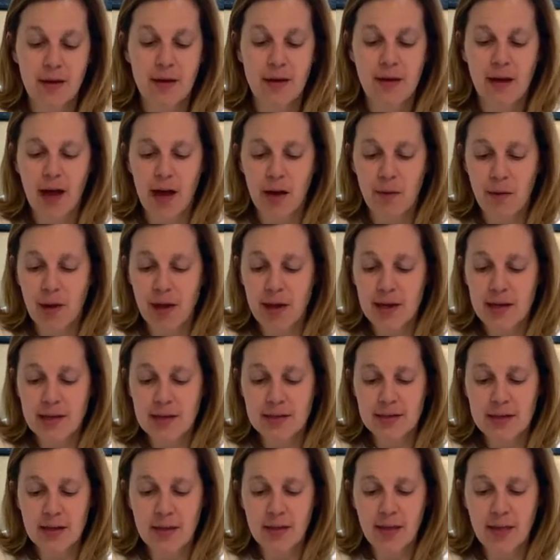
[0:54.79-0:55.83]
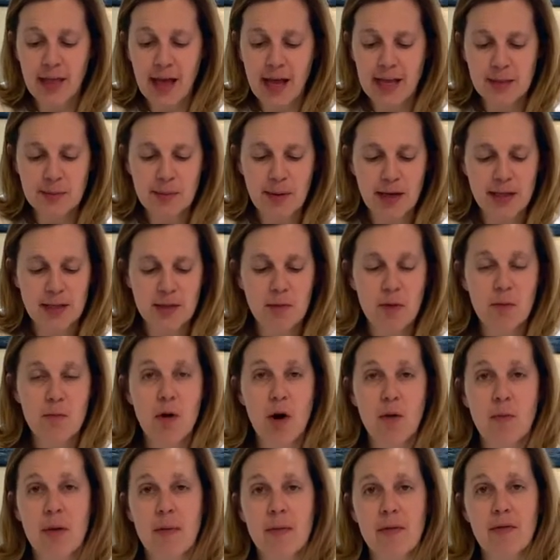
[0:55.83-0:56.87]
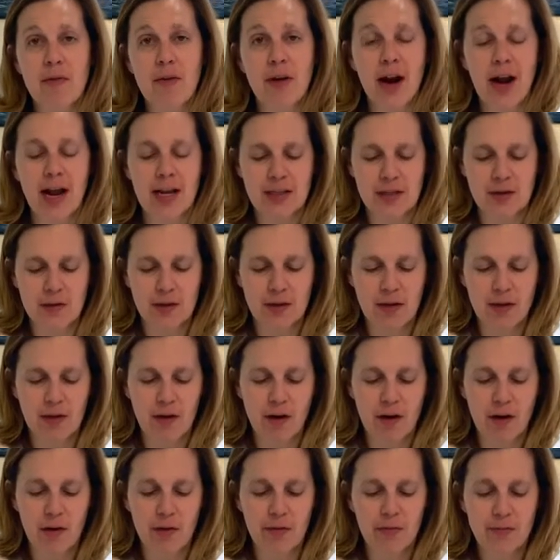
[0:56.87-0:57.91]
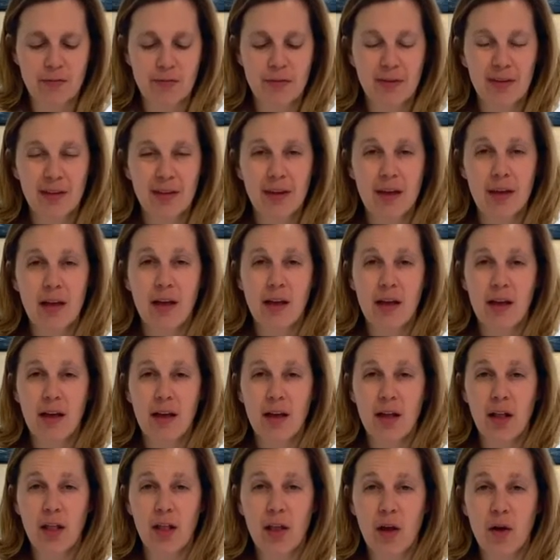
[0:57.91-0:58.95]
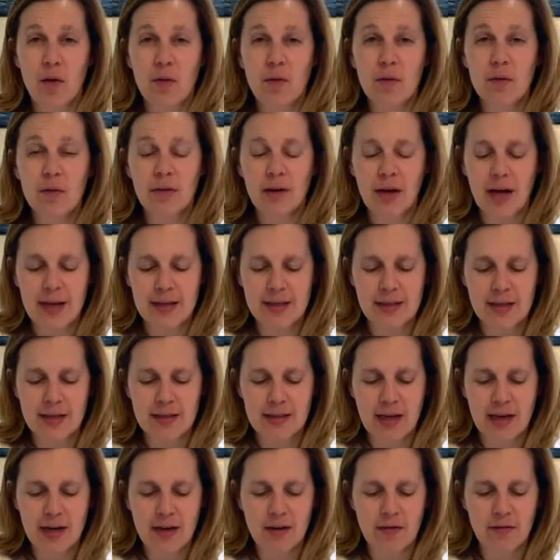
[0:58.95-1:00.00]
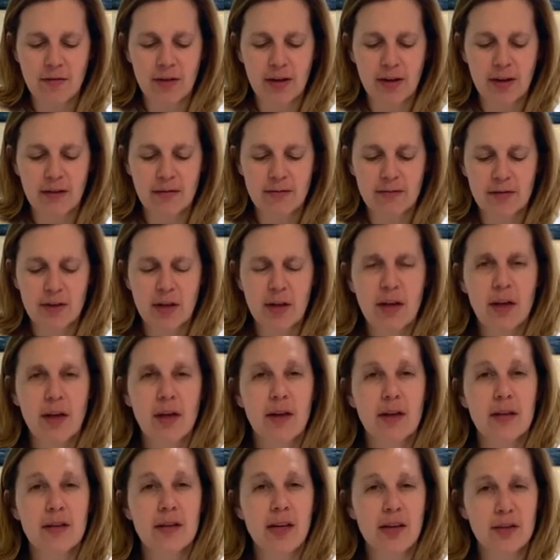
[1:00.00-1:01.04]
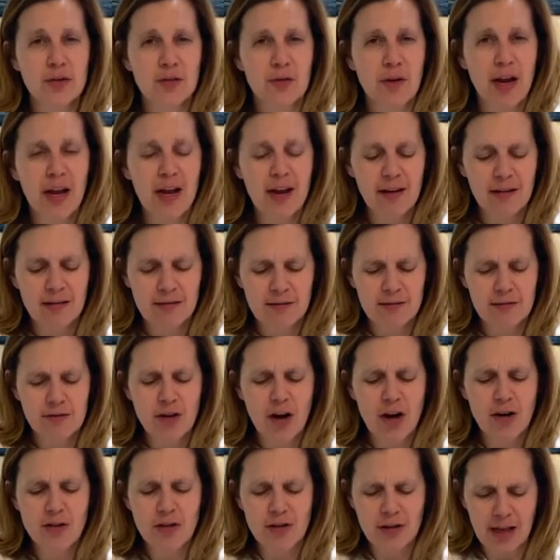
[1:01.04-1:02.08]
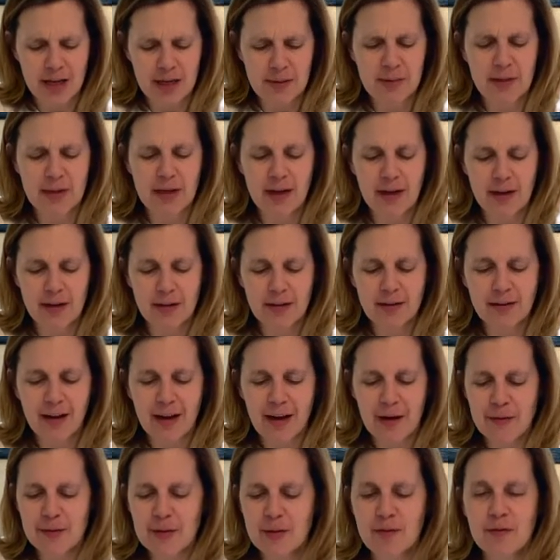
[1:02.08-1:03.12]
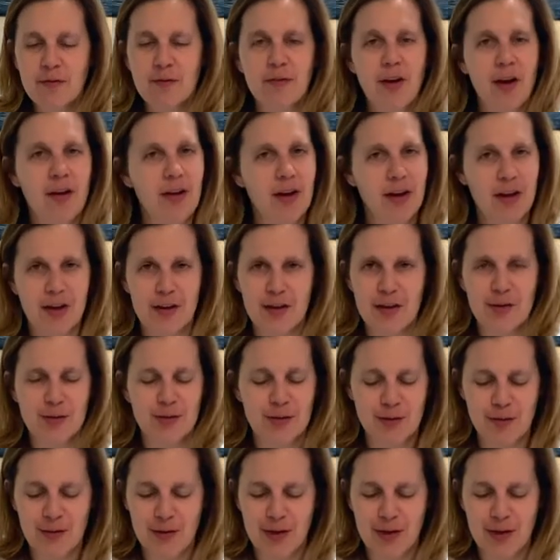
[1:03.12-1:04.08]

I waited until the last possible moment before answering the call. "Hello," I said tentatively. "Desirae, Dr. Leckman here. I have some very good news for